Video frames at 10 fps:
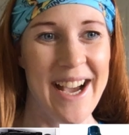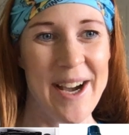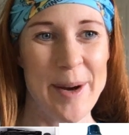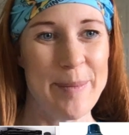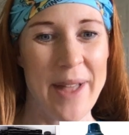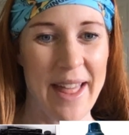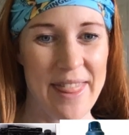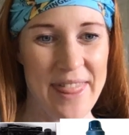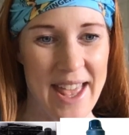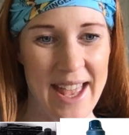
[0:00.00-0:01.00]

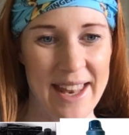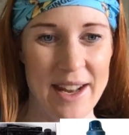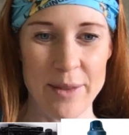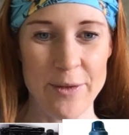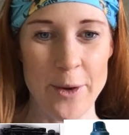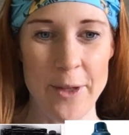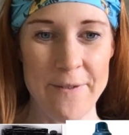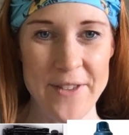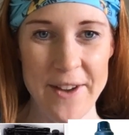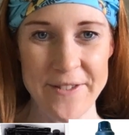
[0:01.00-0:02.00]
And then for the
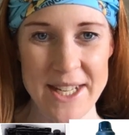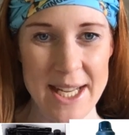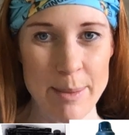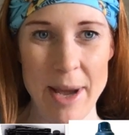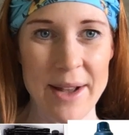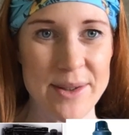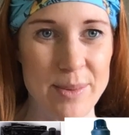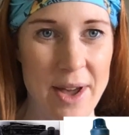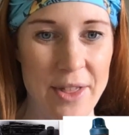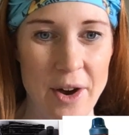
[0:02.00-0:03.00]

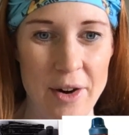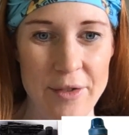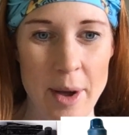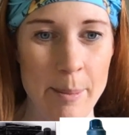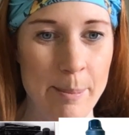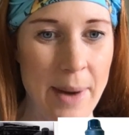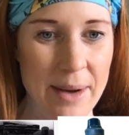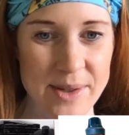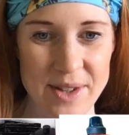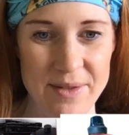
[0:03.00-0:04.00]
£15 worth of
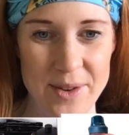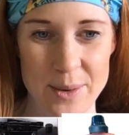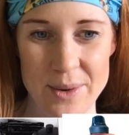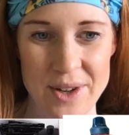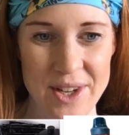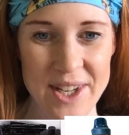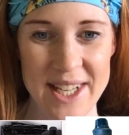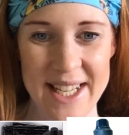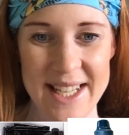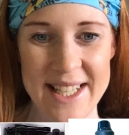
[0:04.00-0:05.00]
Mountain Fuel
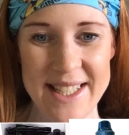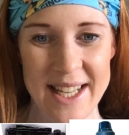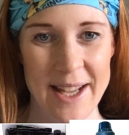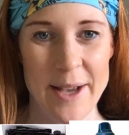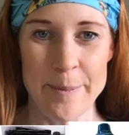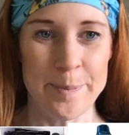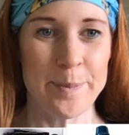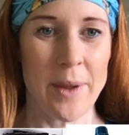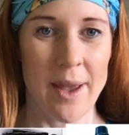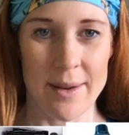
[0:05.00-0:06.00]
goodies,
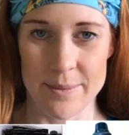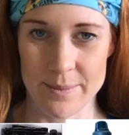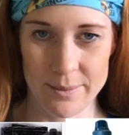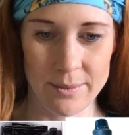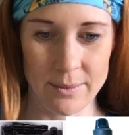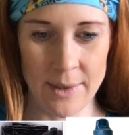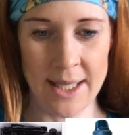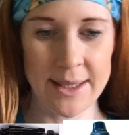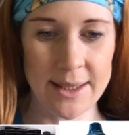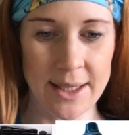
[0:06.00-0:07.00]

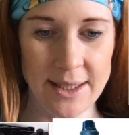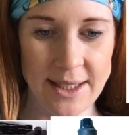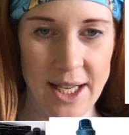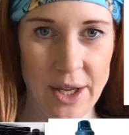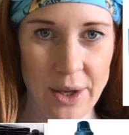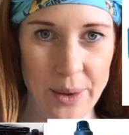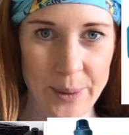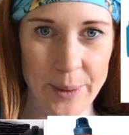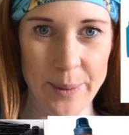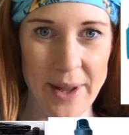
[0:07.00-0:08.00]
let's just see
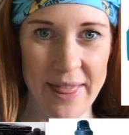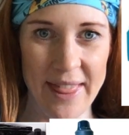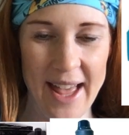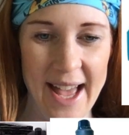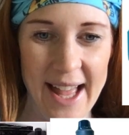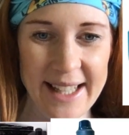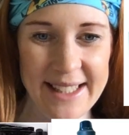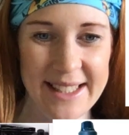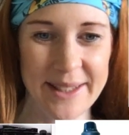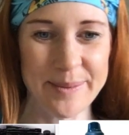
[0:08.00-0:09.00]
who will win
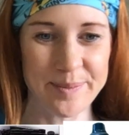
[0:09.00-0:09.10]
that.